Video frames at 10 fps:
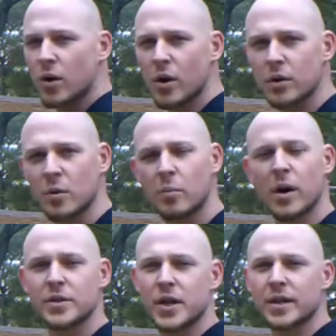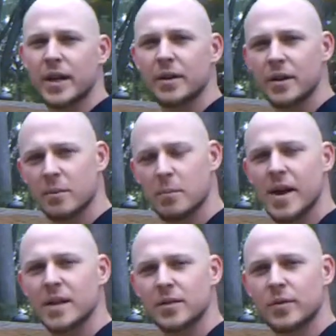on, a little project down here in
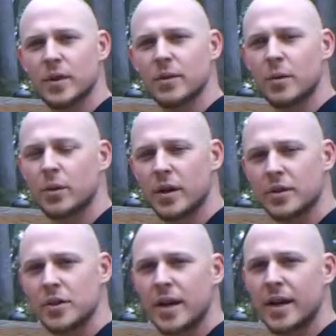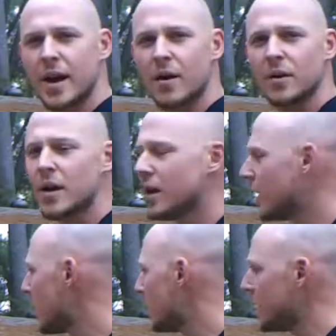Mansfield that we're going to check out.
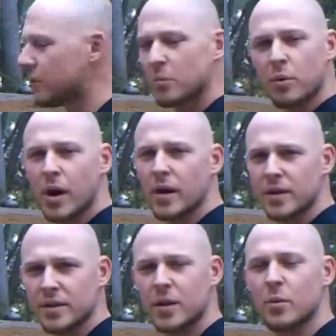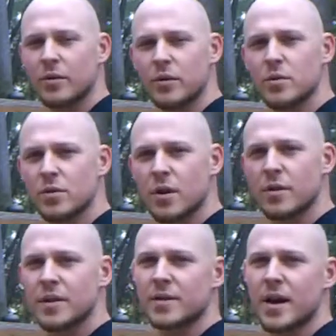A couple different products that we've used
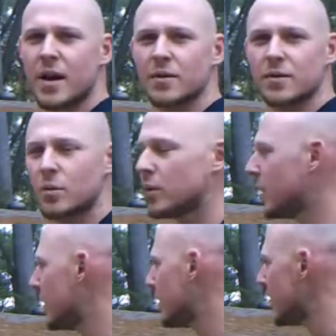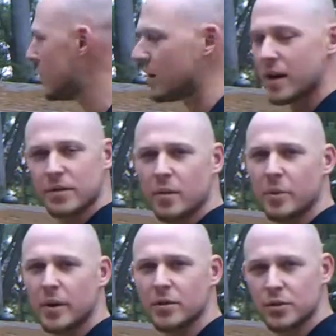on this house, so we're going to take you guys up
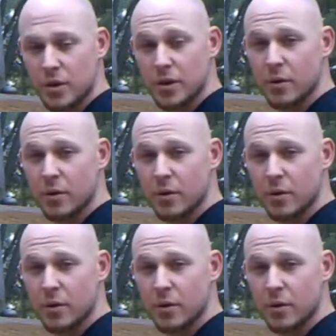here and show you